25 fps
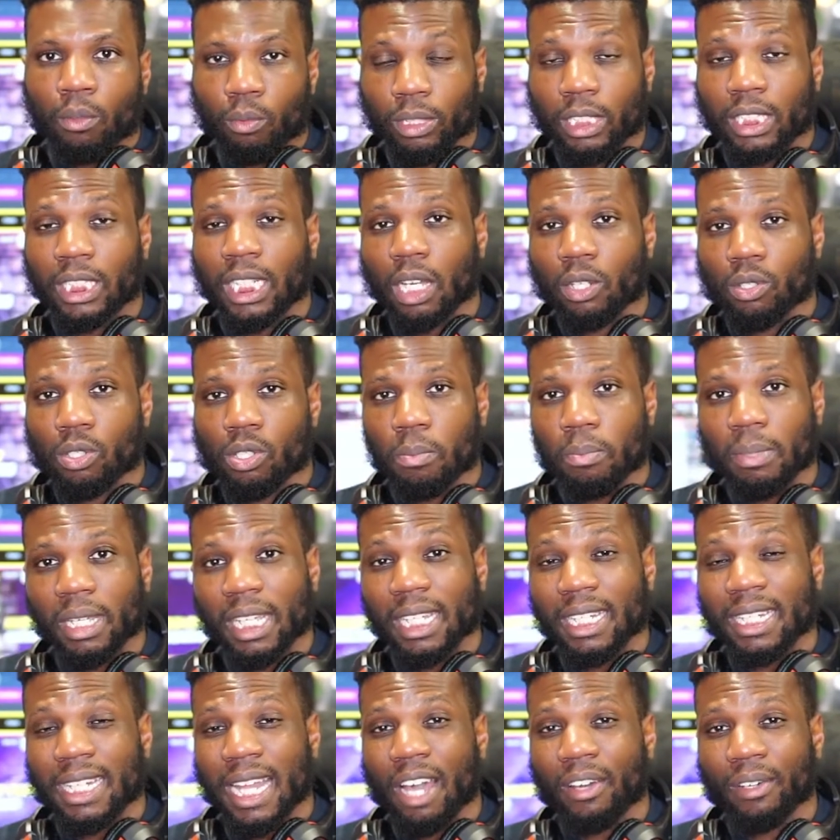reach out to
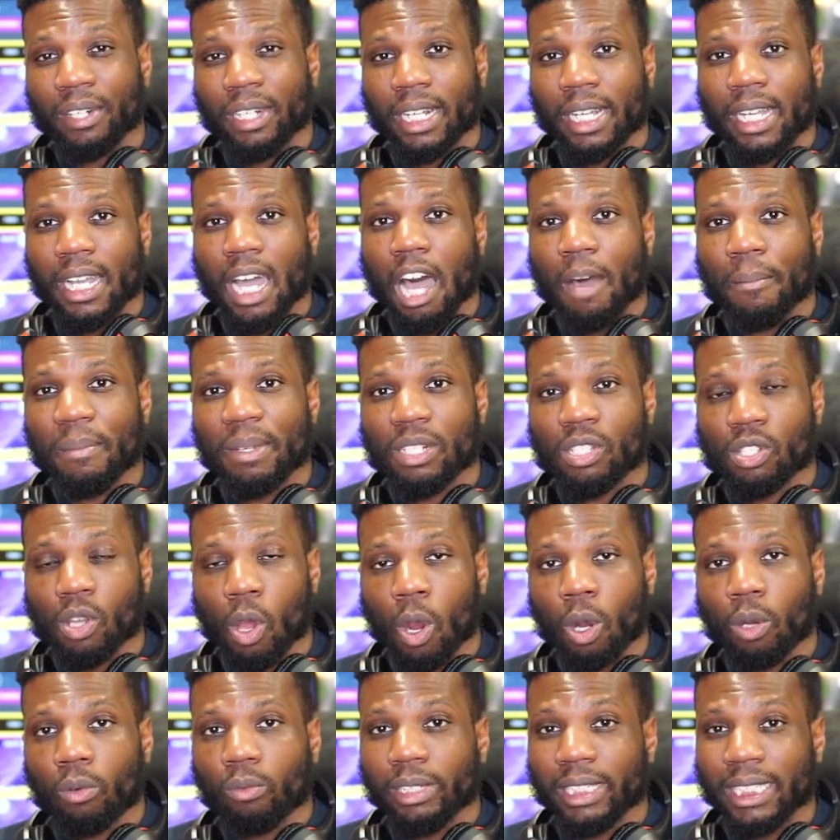me down in the comments
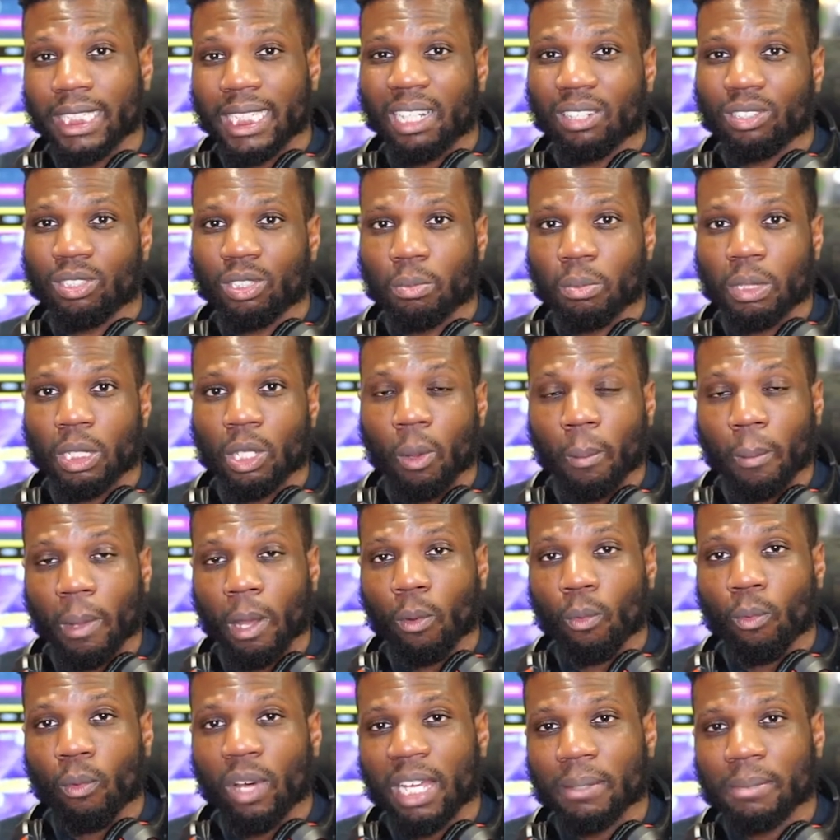or reach out to me on
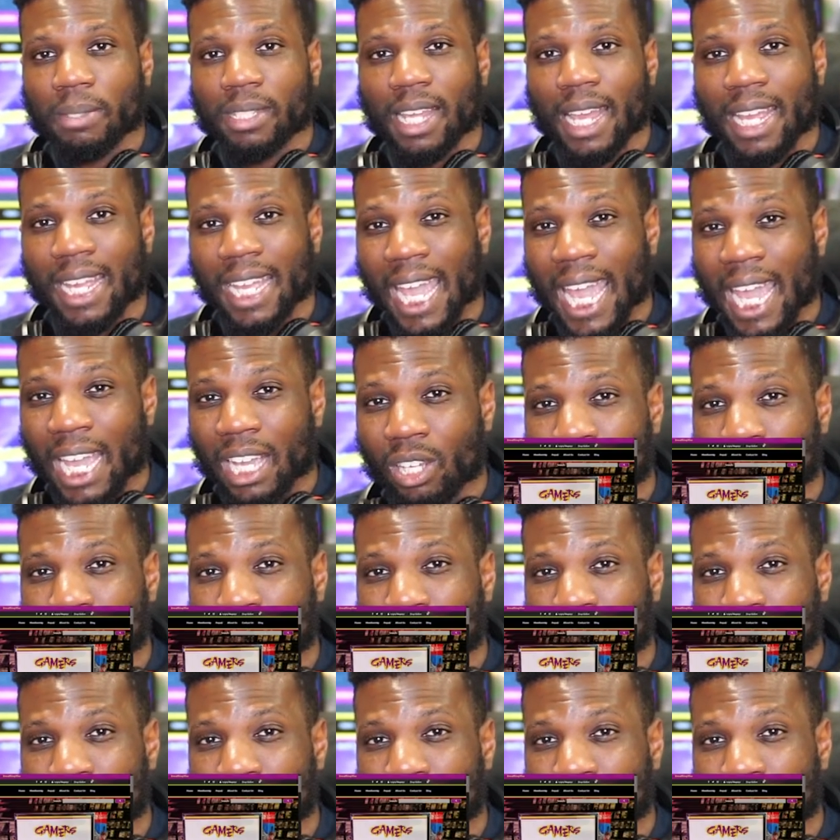my website at